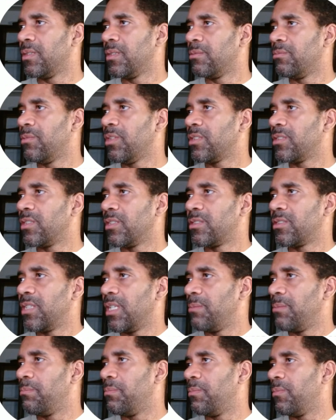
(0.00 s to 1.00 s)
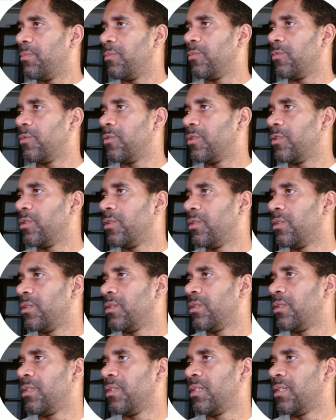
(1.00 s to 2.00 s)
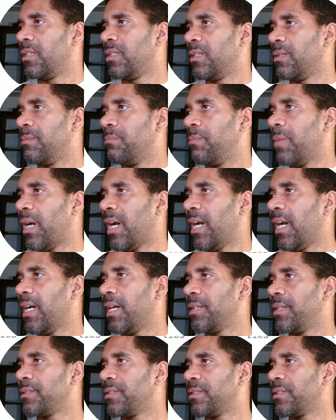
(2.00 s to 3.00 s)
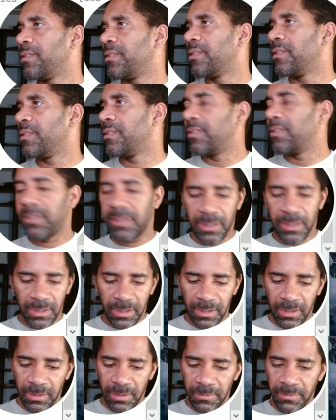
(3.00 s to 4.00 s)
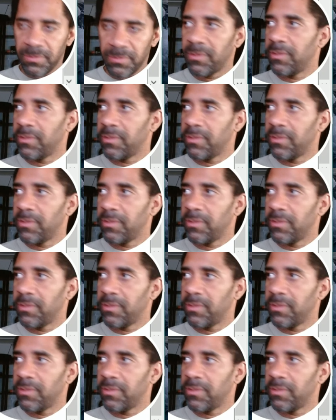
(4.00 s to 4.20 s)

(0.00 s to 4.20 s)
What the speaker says: We could just say mod of